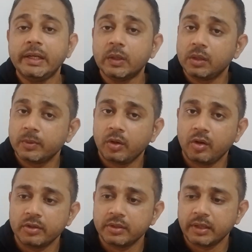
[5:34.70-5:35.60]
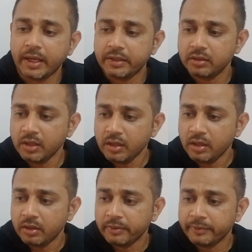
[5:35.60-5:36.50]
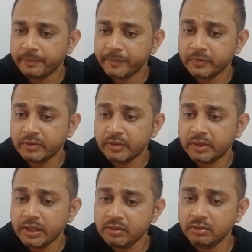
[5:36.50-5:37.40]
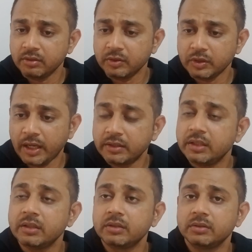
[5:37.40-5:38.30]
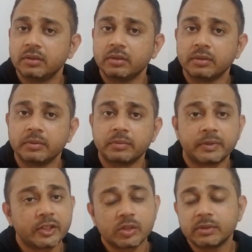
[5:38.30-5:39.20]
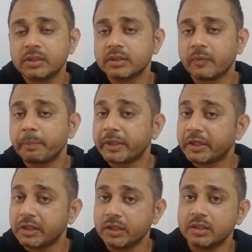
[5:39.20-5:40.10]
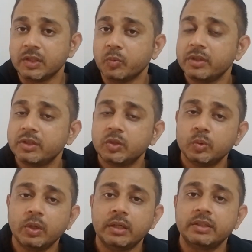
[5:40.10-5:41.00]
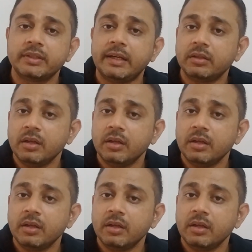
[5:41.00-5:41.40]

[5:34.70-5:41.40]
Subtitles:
develop your logic, and then I think rest of the things are pretty easy once you understand